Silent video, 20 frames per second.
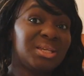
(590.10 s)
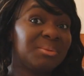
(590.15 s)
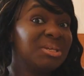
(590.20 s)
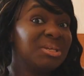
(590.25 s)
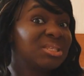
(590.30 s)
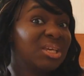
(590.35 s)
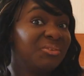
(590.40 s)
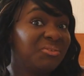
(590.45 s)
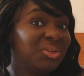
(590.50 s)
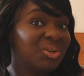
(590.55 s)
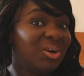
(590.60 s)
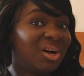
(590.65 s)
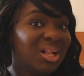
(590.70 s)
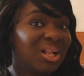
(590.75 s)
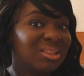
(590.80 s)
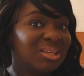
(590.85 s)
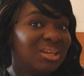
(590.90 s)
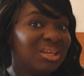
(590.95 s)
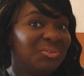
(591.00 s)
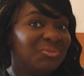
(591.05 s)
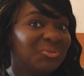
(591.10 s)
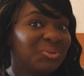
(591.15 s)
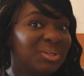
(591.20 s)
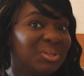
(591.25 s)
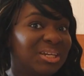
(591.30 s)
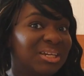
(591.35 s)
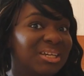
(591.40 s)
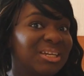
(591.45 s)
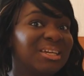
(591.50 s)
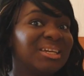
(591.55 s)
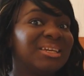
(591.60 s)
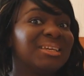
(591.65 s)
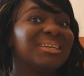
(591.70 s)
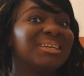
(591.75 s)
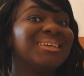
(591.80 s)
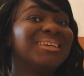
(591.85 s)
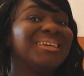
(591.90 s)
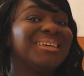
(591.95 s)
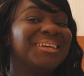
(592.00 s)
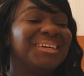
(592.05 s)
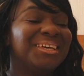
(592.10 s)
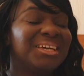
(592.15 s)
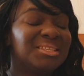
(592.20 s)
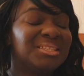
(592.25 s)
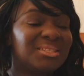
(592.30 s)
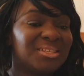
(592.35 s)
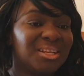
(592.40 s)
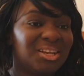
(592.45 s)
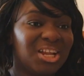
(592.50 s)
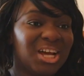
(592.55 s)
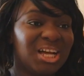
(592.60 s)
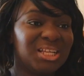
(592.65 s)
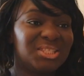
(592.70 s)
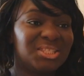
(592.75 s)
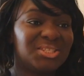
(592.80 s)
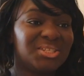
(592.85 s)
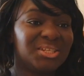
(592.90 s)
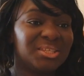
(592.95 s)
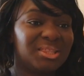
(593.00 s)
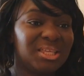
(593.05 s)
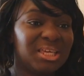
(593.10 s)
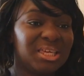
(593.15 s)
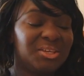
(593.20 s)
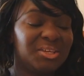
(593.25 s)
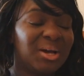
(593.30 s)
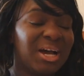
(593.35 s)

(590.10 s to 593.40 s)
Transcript: So I'm just giving you all the info. Like, it's a lot to think.